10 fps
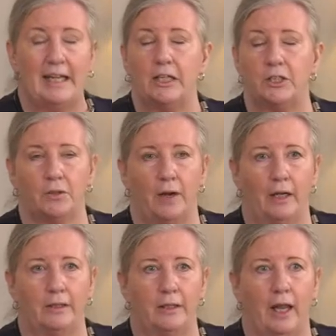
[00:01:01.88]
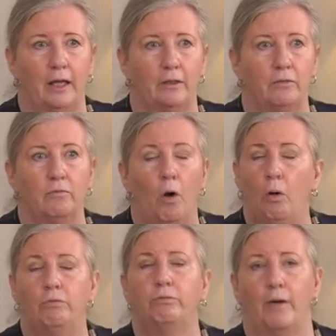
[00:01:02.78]
Interact, and a
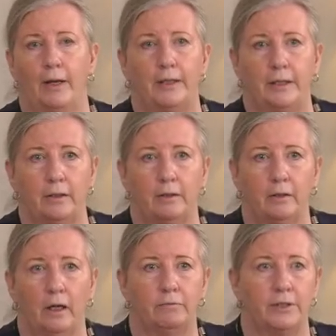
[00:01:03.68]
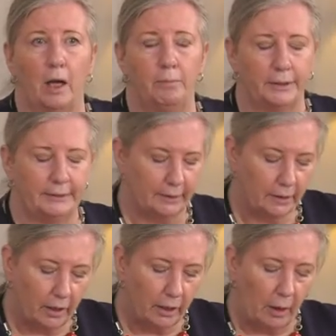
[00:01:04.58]
whole variety of topics.
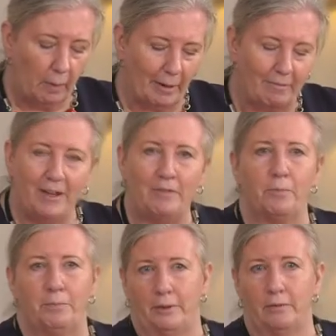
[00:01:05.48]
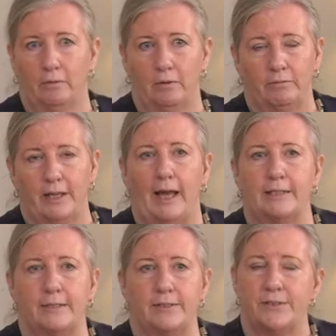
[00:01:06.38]
My favorite bit of
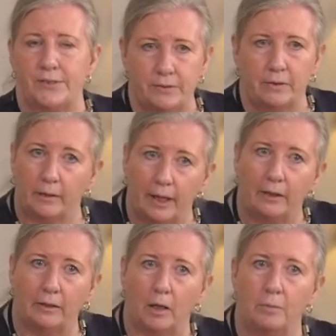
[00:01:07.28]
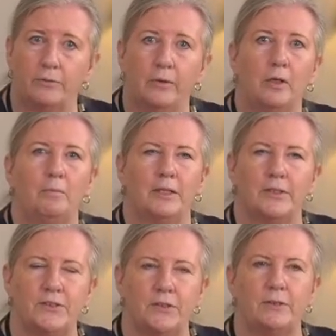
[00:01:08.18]
CAS is the student-led clubs, because
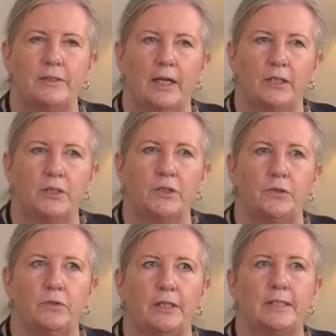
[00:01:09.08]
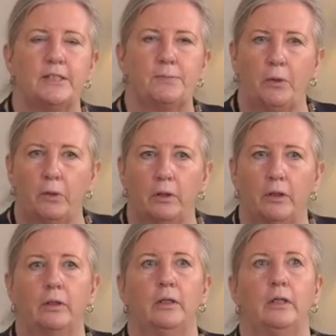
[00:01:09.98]
students get to
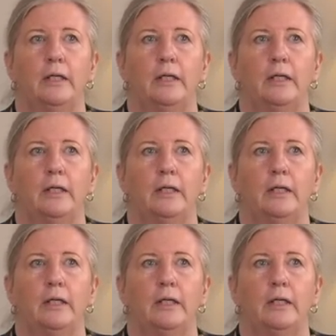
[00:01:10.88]
explore,